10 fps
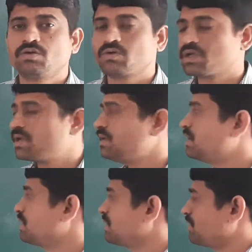
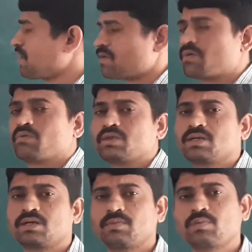Okay, you have given the
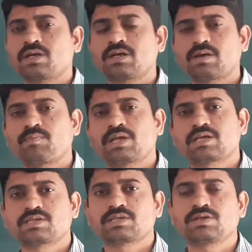different
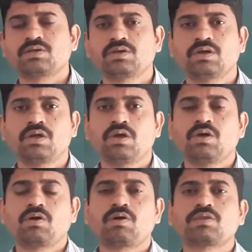application.
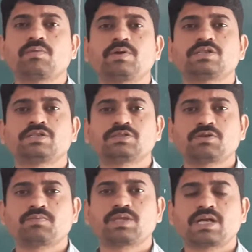On the basis
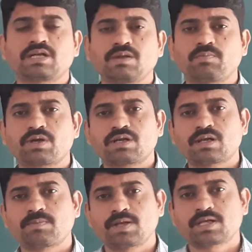of that different
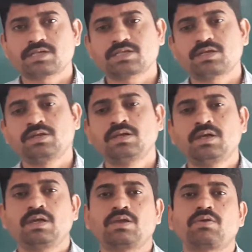application,
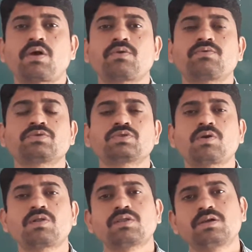you have to
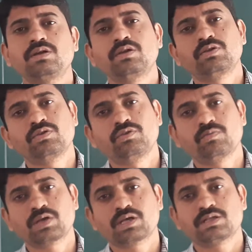solve the
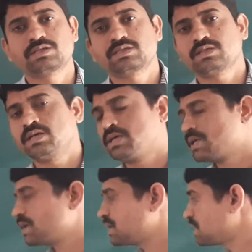numericals.
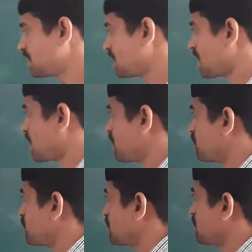Here I
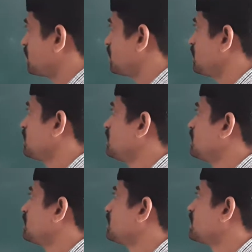have taken
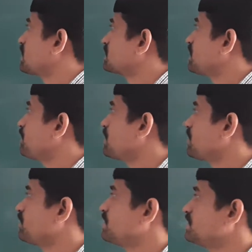the example
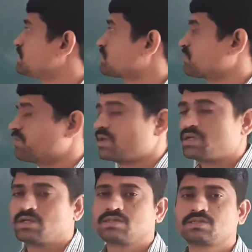of the
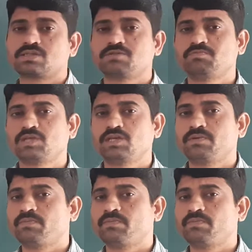square chimney.